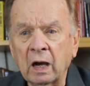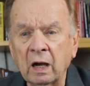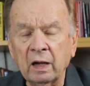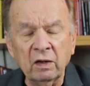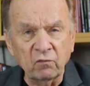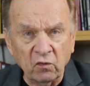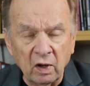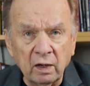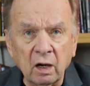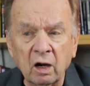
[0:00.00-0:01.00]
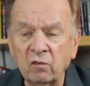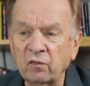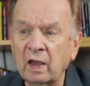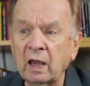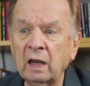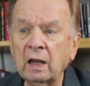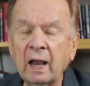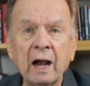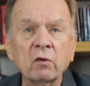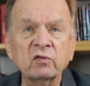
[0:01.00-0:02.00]
uh, in front of a
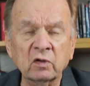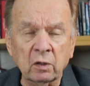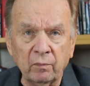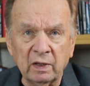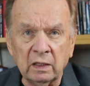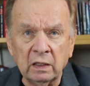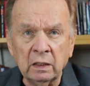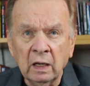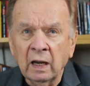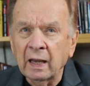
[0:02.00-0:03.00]
House committee,